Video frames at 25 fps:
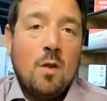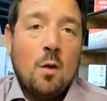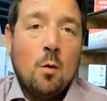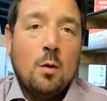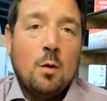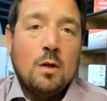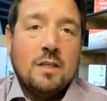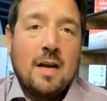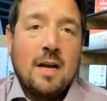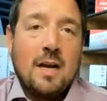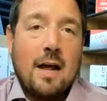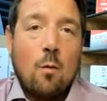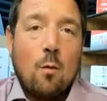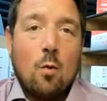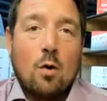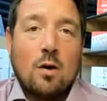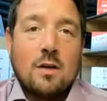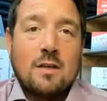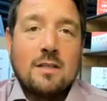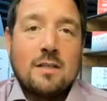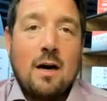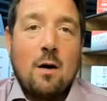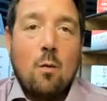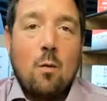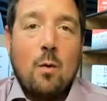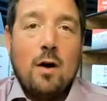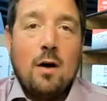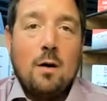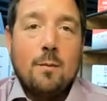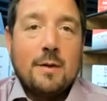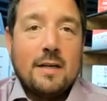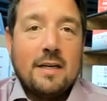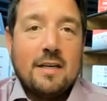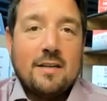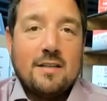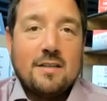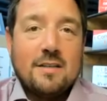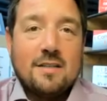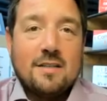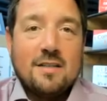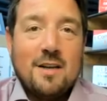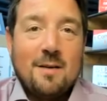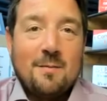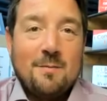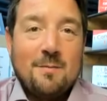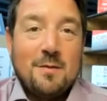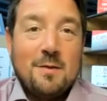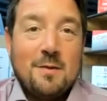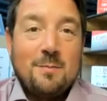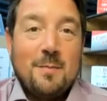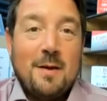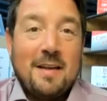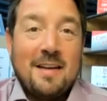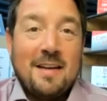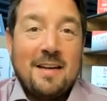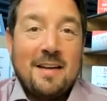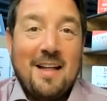which kind of works out well because I'm spending